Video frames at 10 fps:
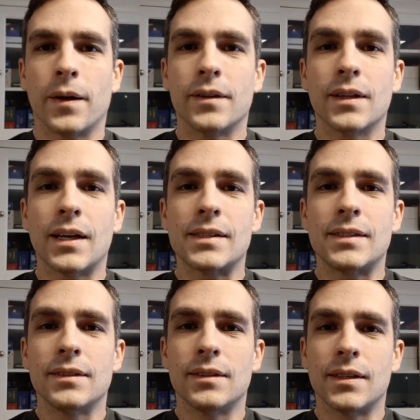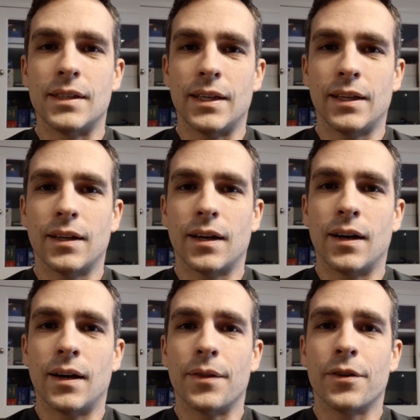The last thing that they need,
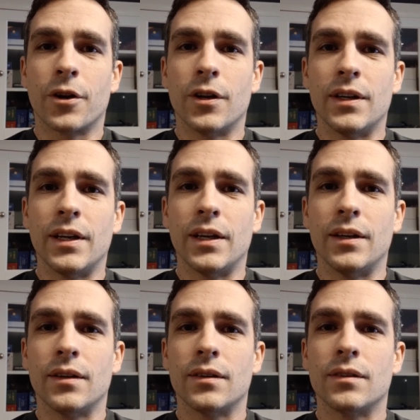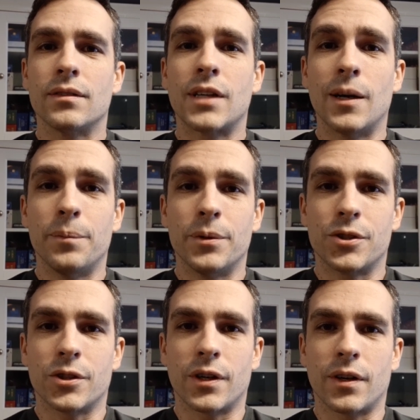uh, they're going to need
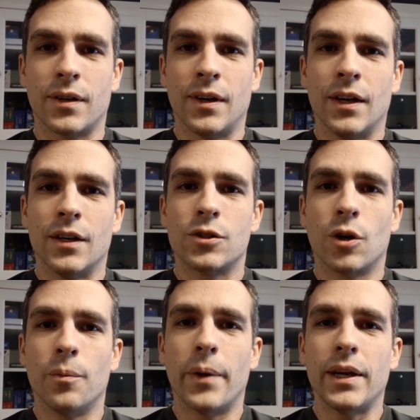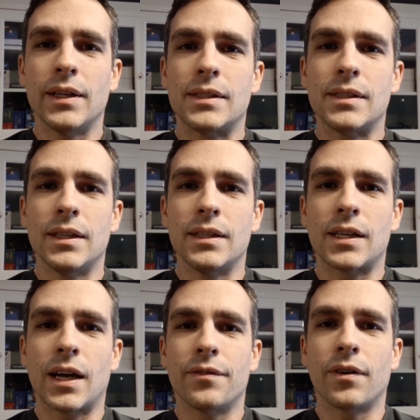temperature. So many seeds
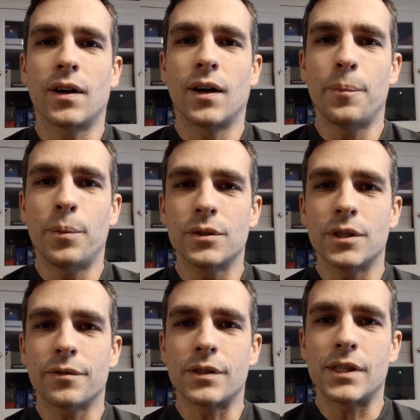have a couple different